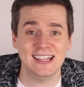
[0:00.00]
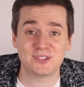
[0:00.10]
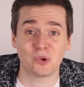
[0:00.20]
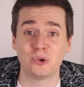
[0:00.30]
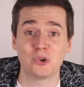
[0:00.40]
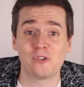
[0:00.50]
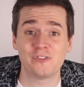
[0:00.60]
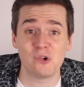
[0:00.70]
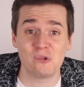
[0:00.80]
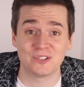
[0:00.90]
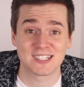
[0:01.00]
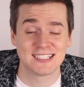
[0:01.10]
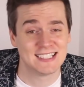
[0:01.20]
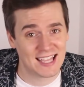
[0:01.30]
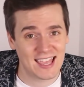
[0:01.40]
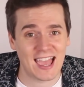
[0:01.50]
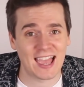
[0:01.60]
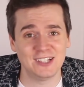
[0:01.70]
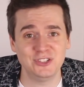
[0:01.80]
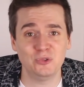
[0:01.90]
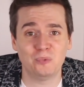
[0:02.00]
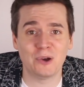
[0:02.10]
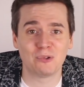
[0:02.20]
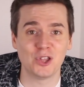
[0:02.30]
it's all your fault. And you will